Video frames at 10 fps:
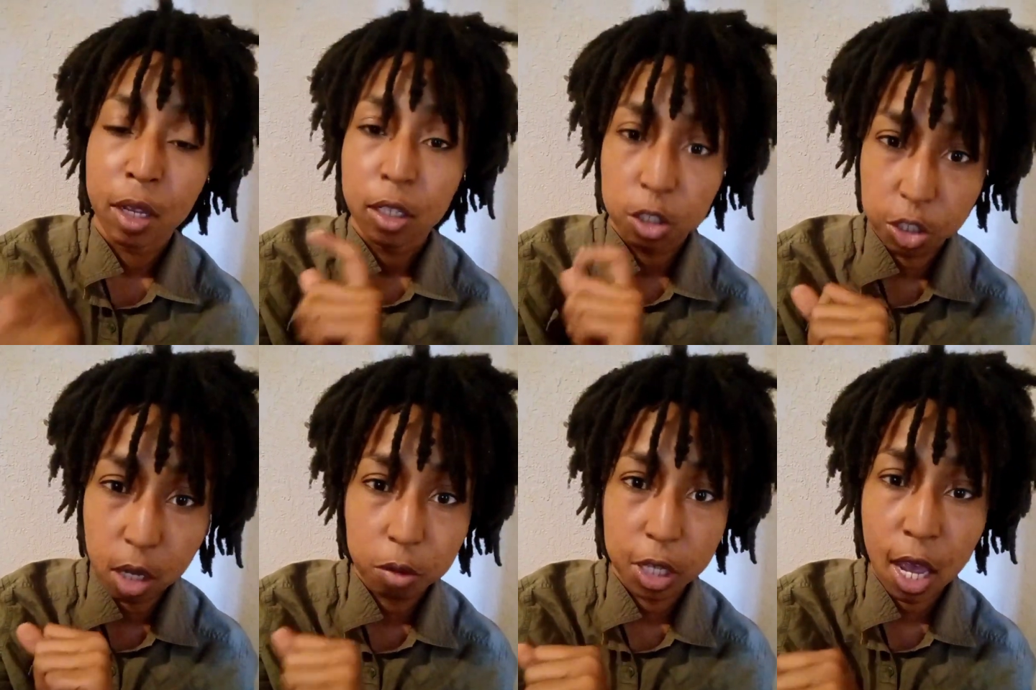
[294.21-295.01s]

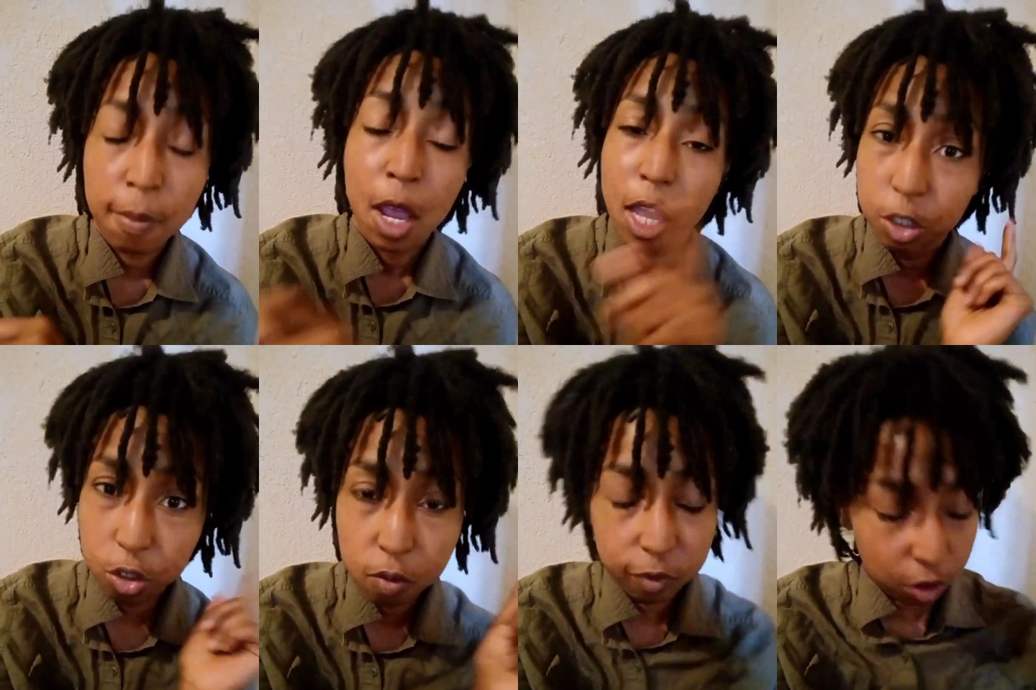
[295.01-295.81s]
Sometimes
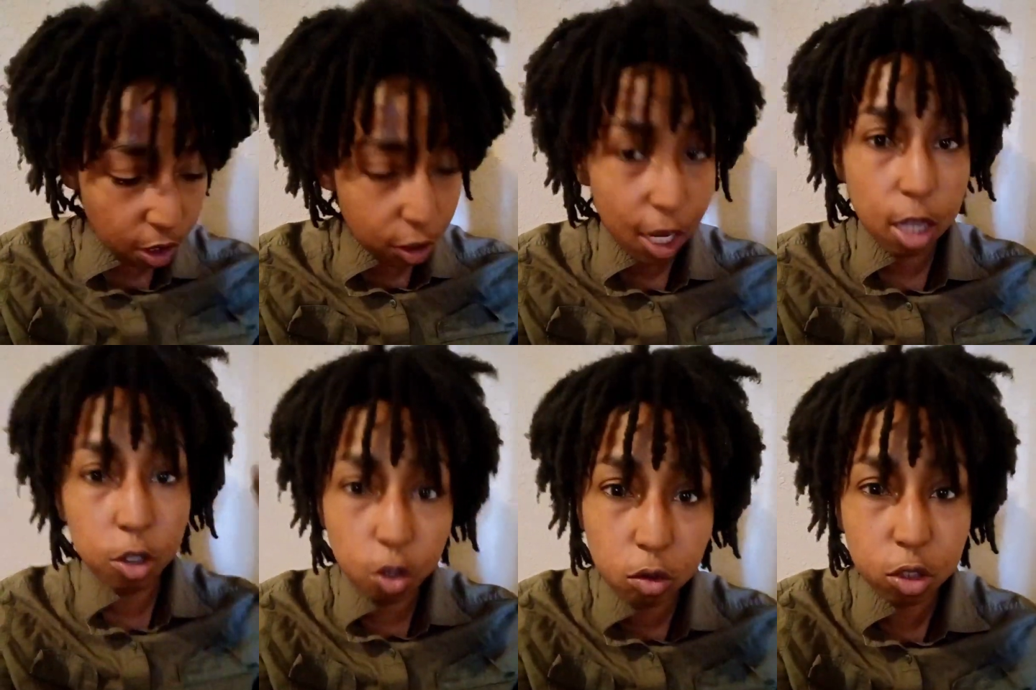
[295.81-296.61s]
you
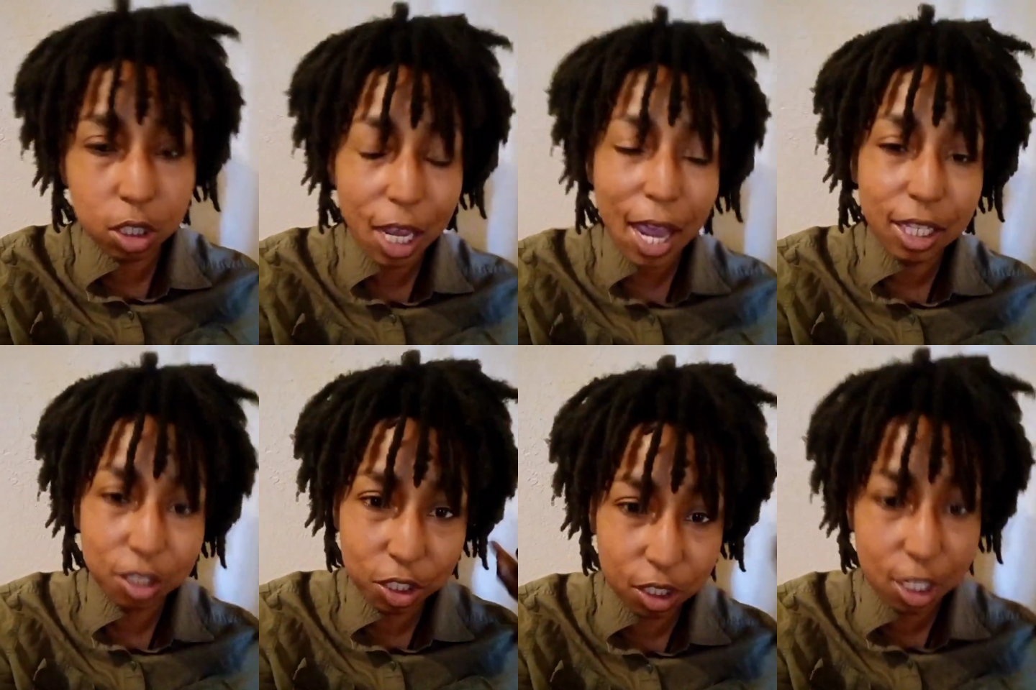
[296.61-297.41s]
just gotta
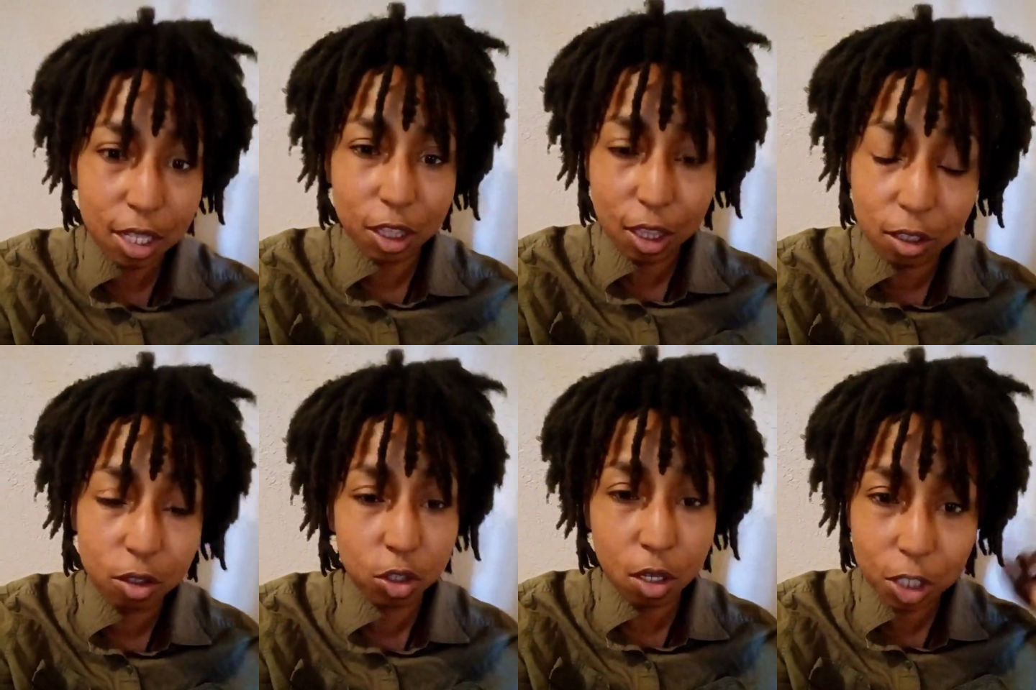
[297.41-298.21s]
sit.
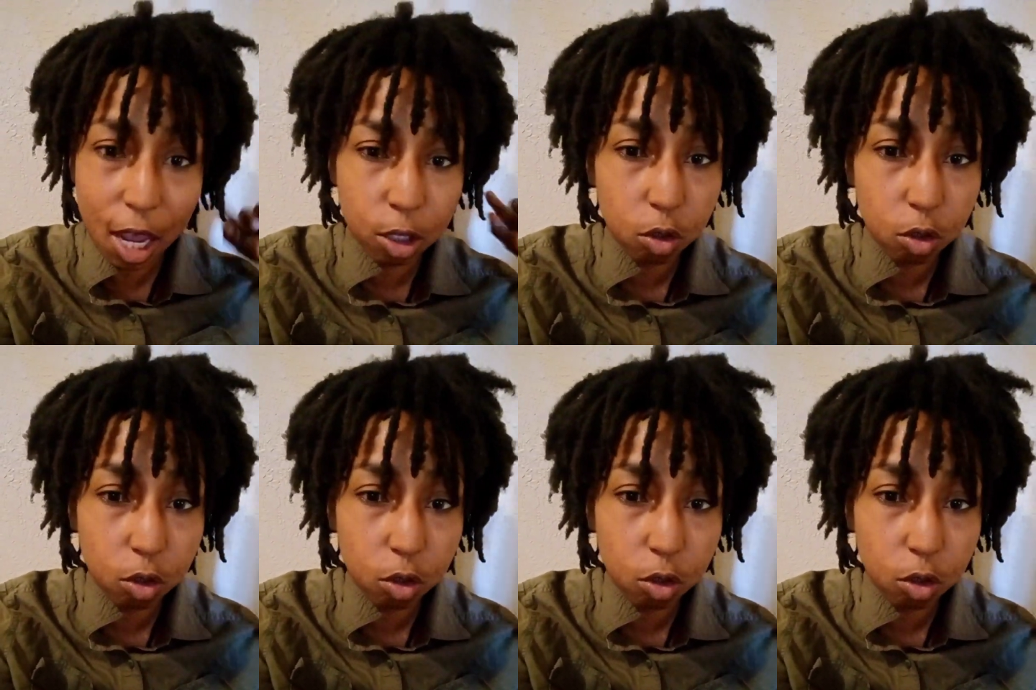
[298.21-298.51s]
Sometimes you